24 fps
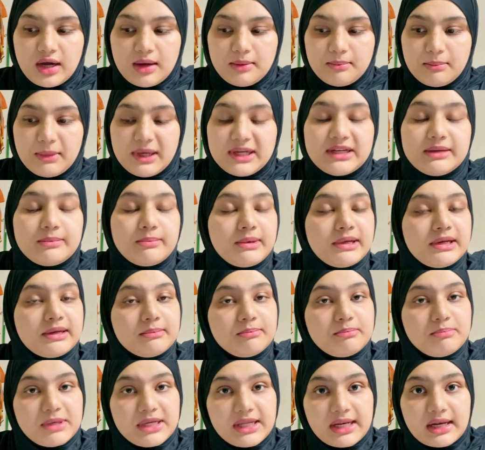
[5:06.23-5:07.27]
multiple
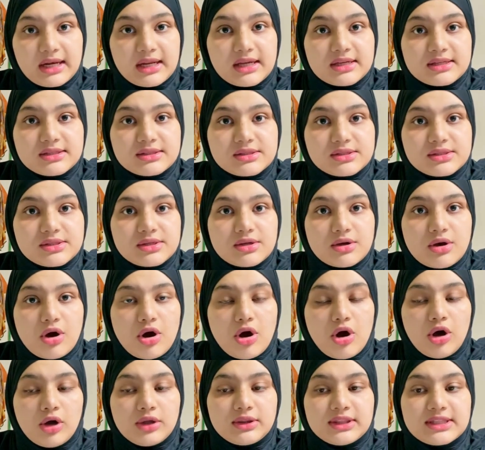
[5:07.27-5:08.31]
opinions
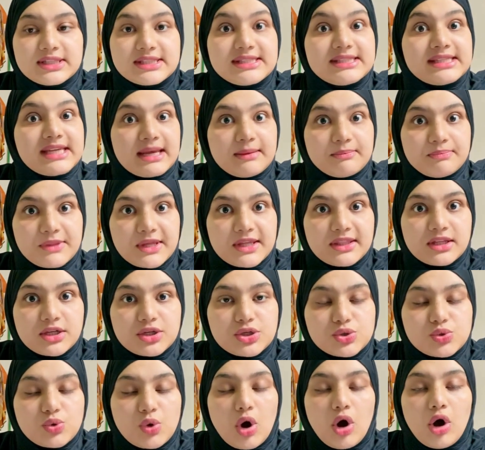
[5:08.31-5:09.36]
on the same thing that
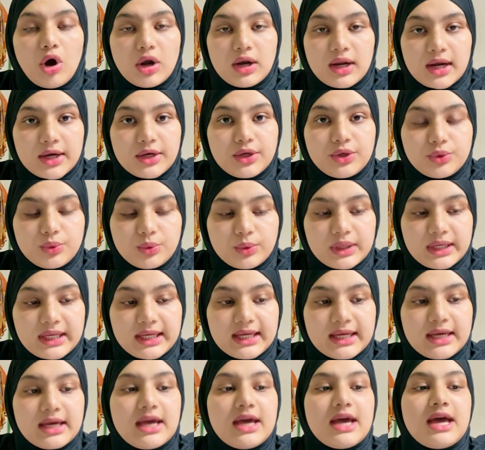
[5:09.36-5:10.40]
you all are
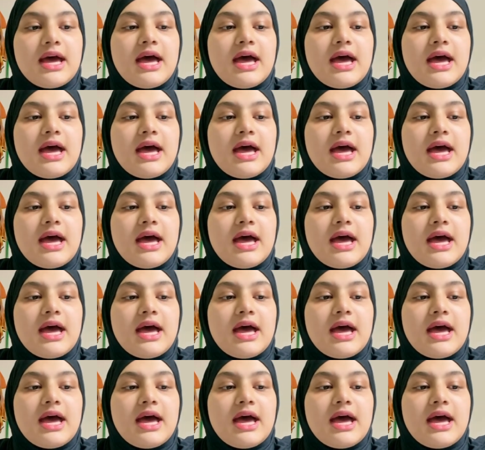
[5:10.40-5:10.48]
doing,